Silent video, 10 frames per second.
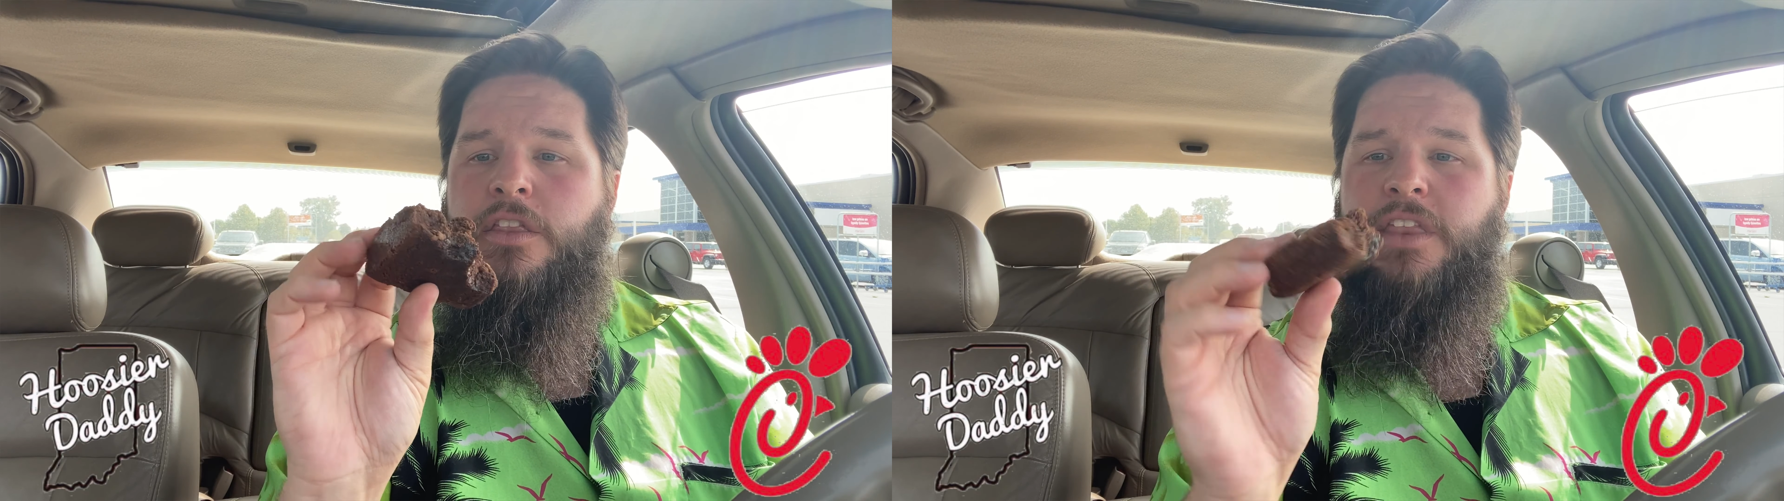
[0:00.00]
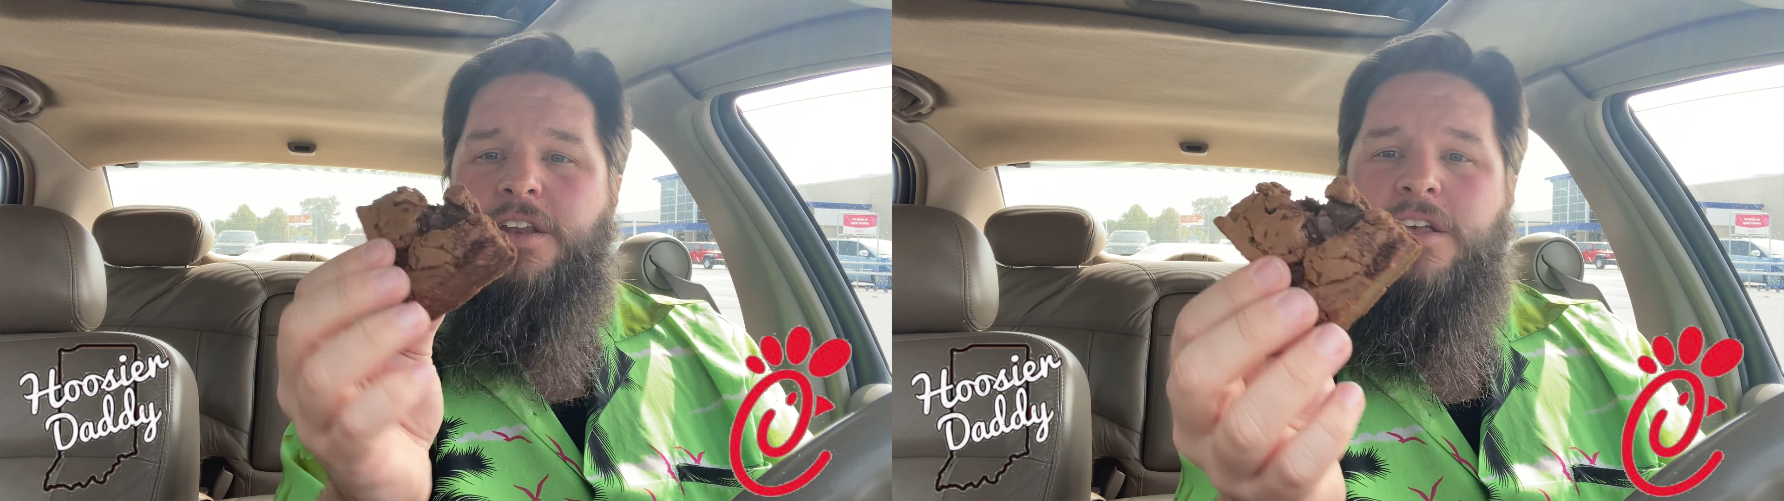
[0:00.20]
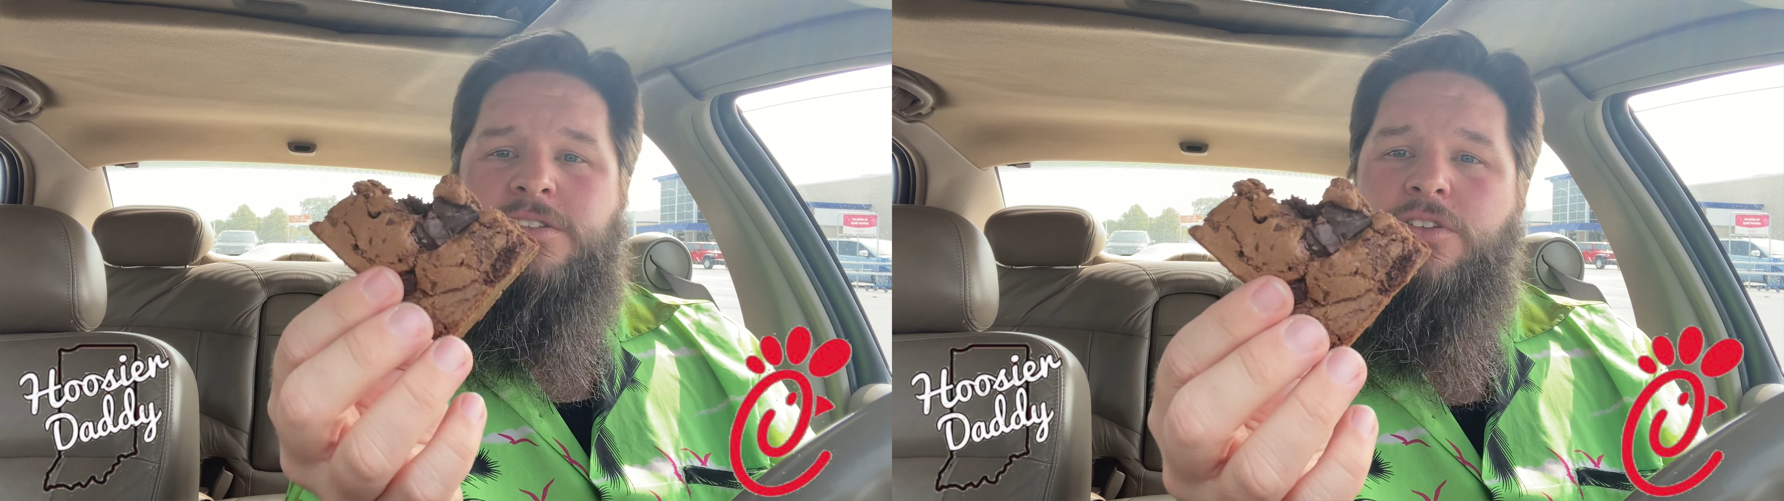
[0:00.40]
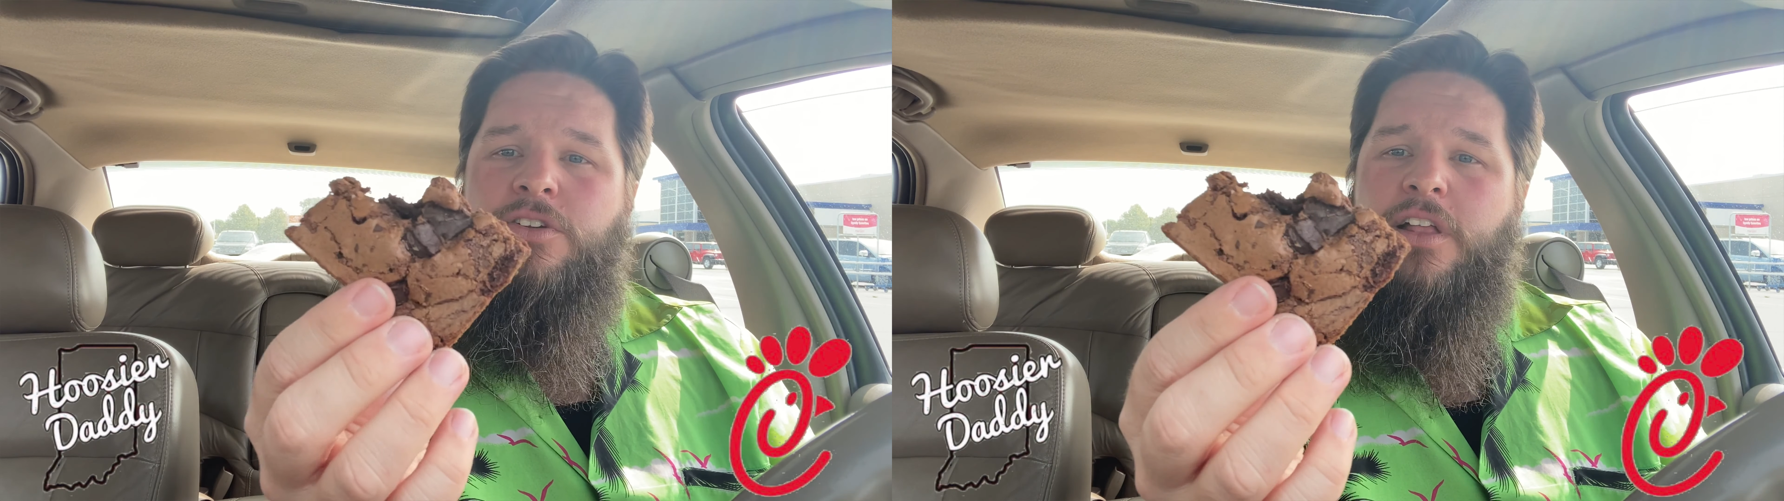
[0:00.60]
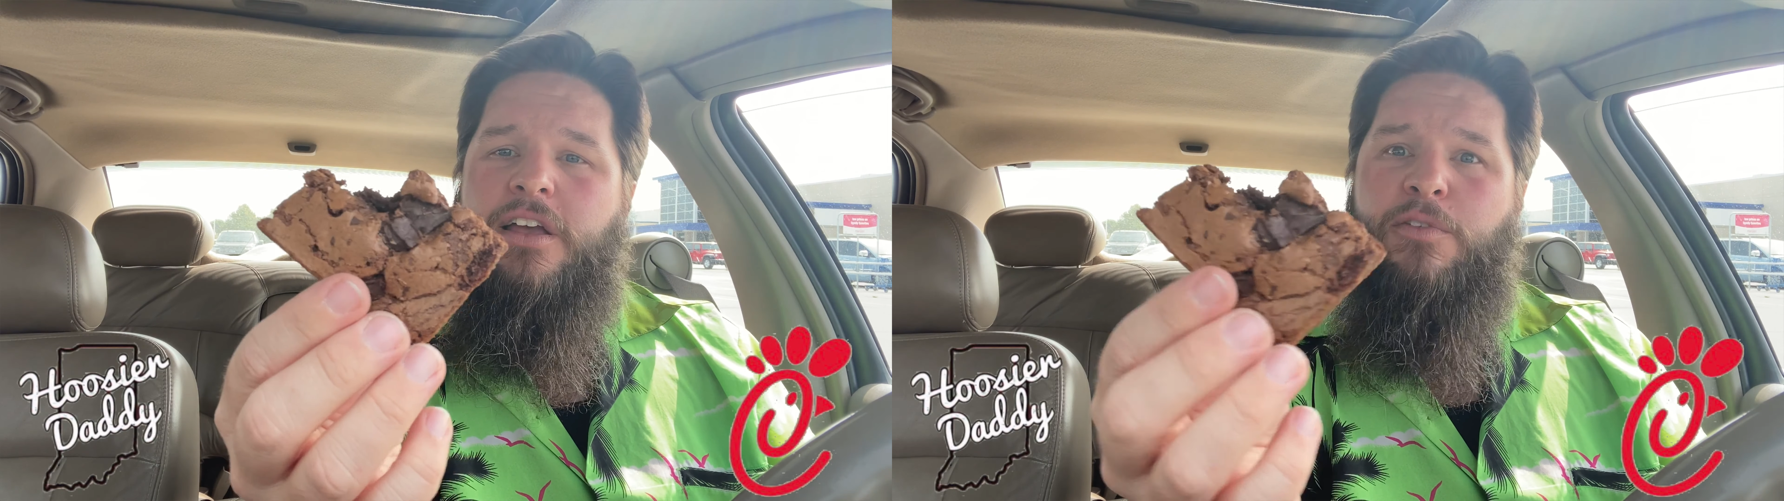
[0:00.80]
That doesn't
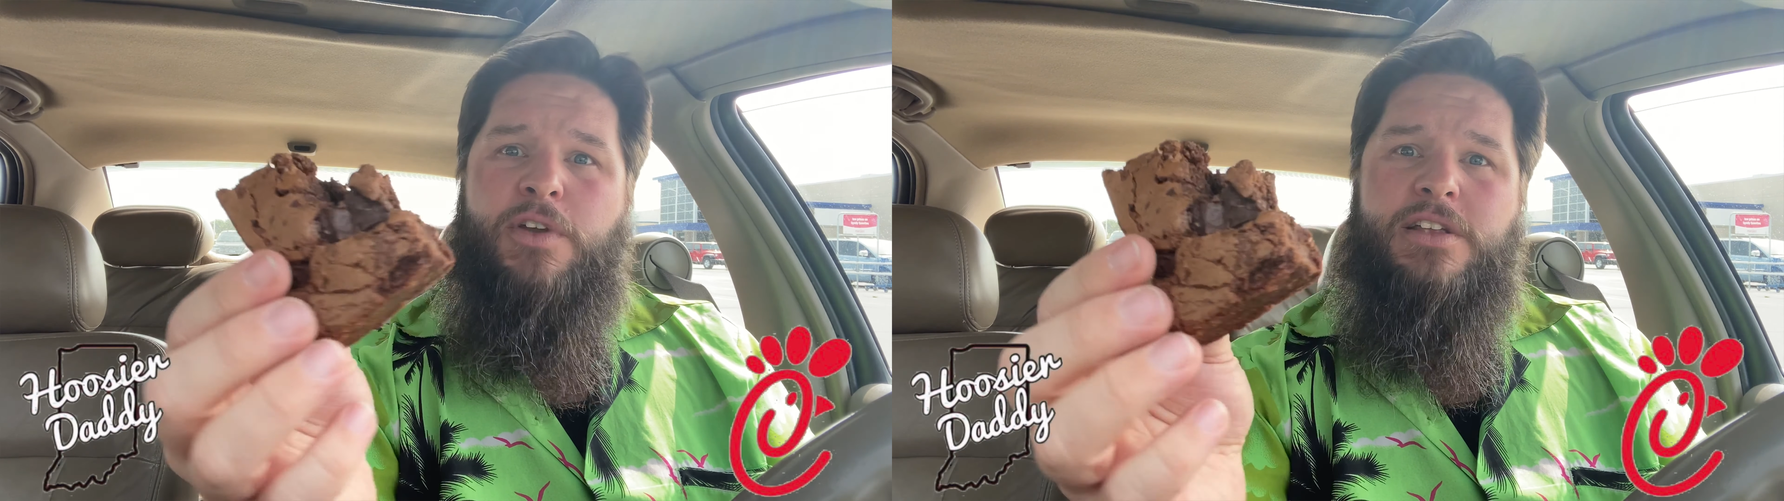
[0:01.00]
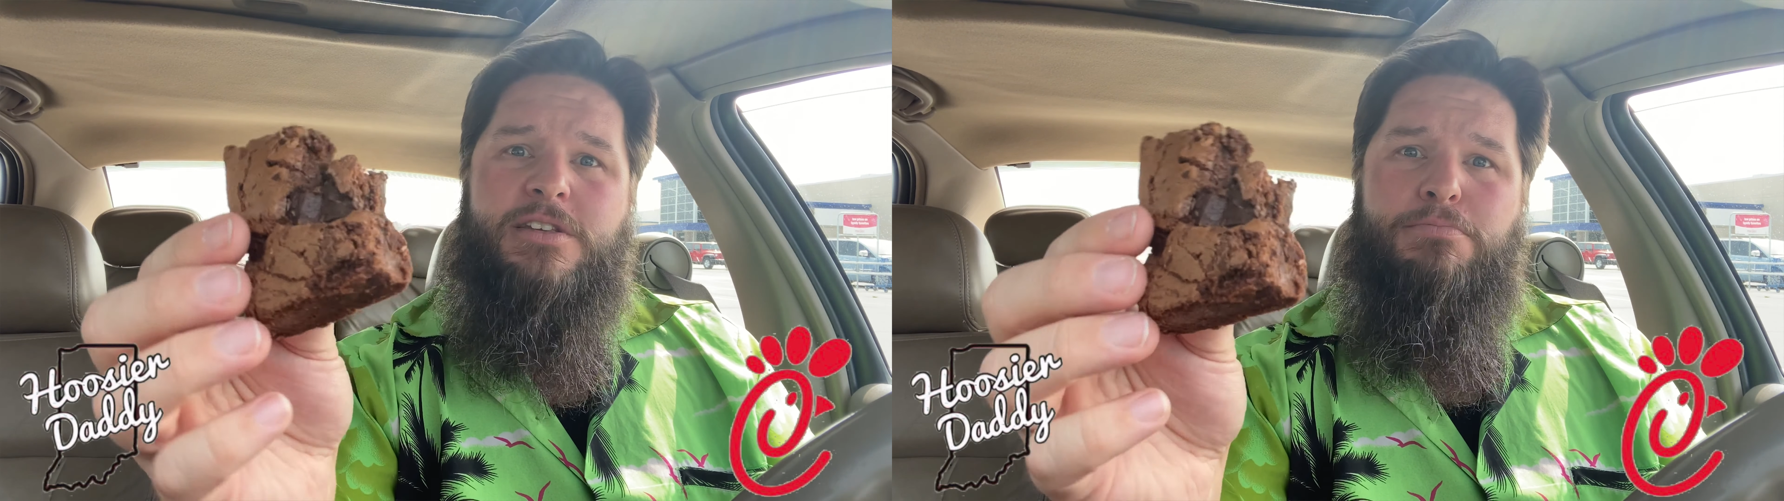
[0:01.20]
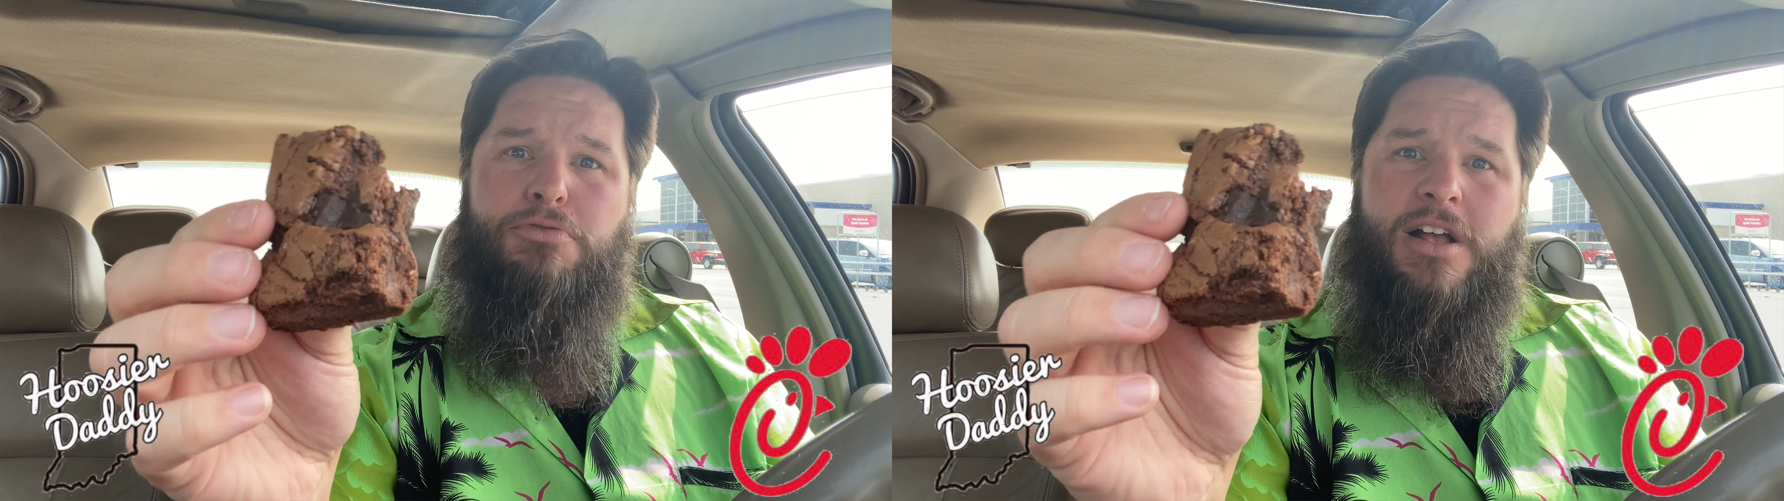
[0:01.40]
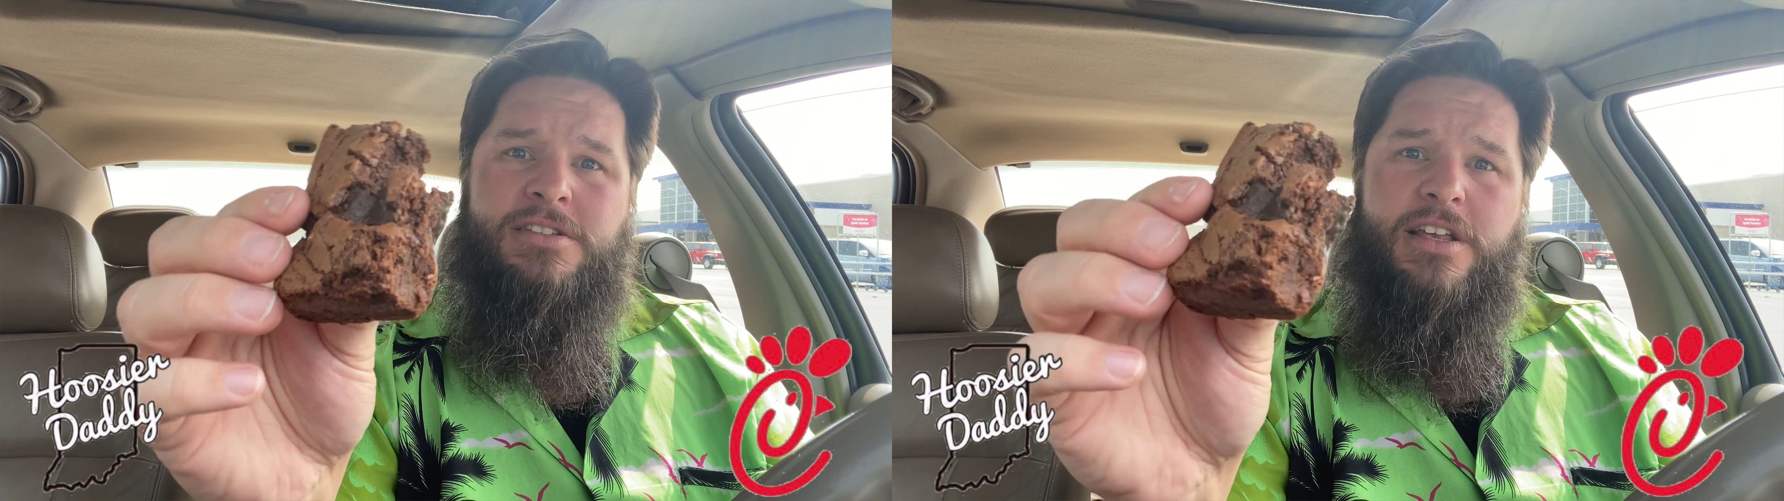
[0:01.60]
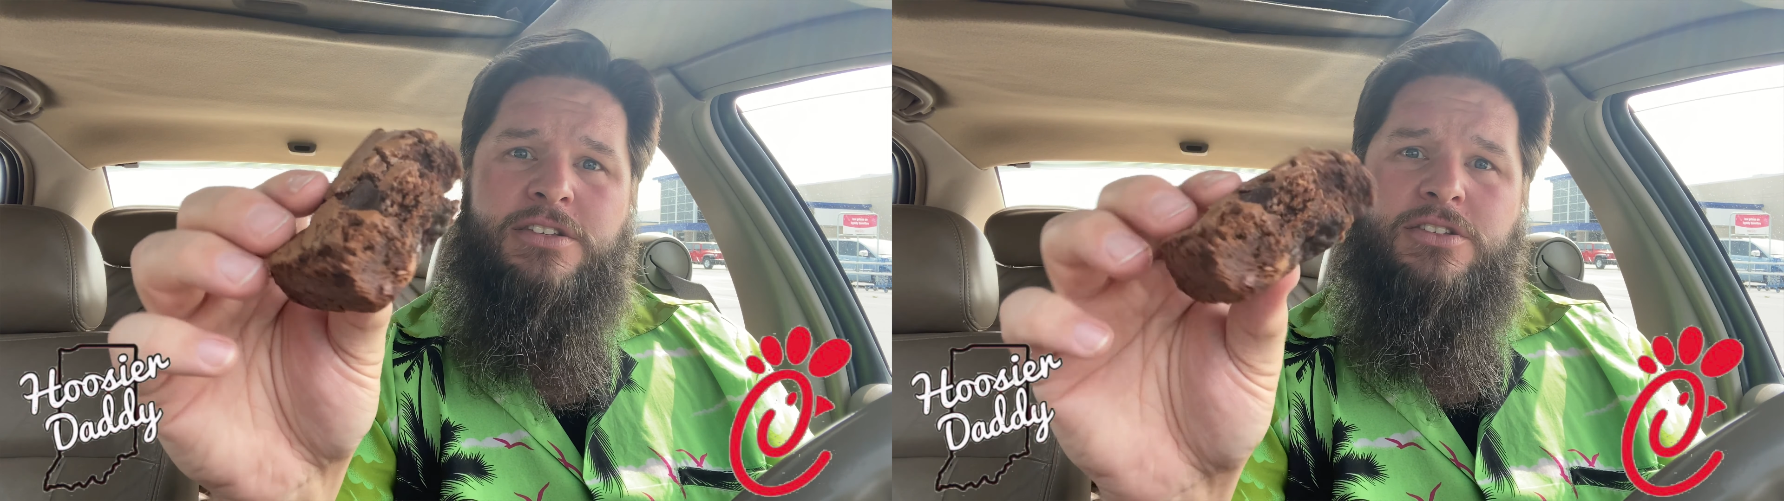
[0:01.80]
look like a fancy
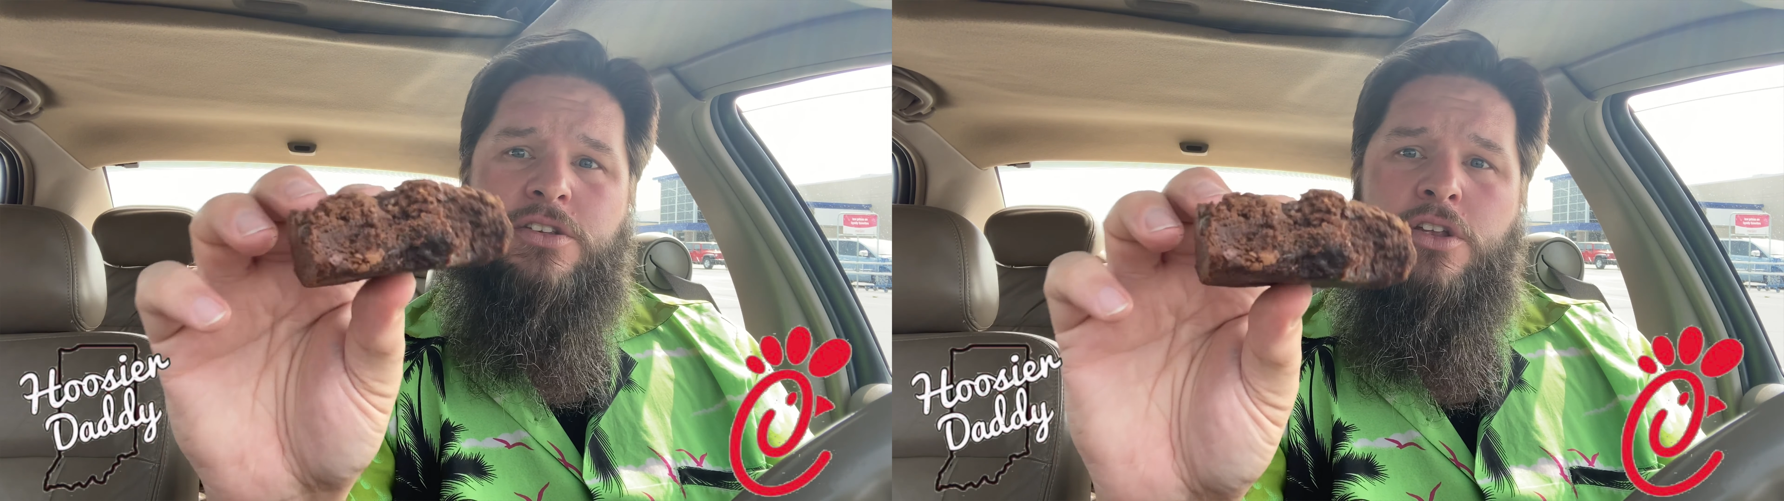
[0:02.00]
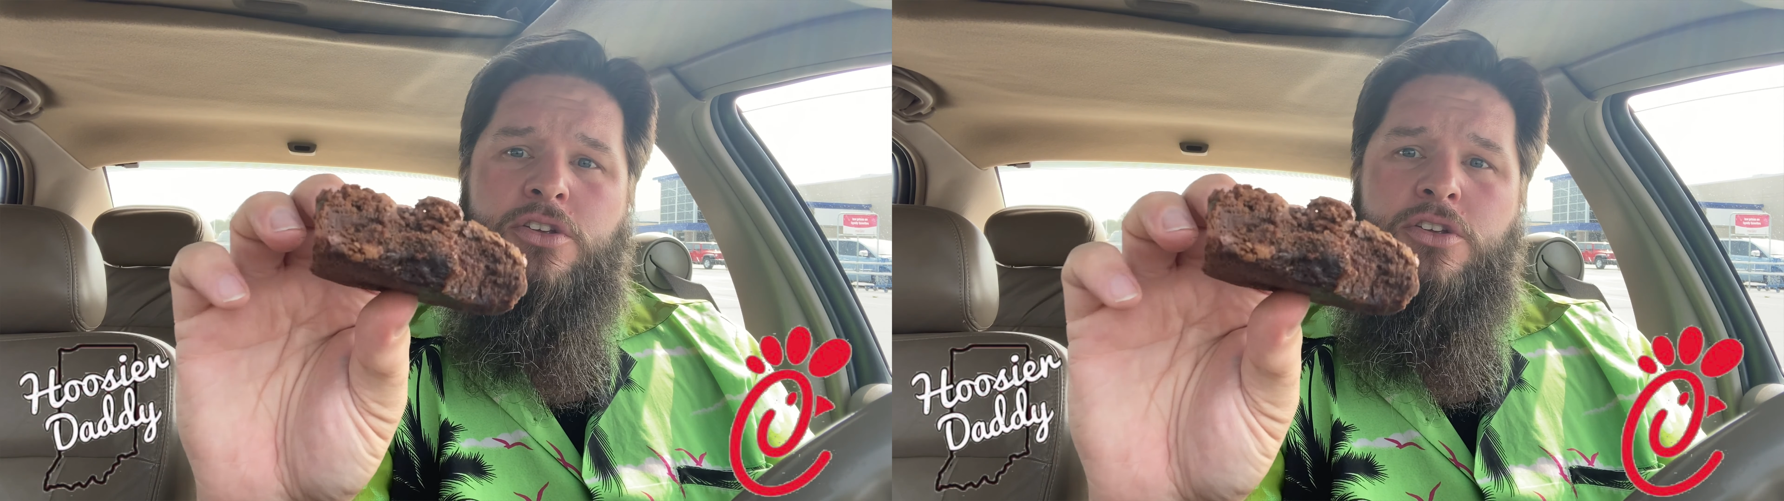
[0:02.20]
processed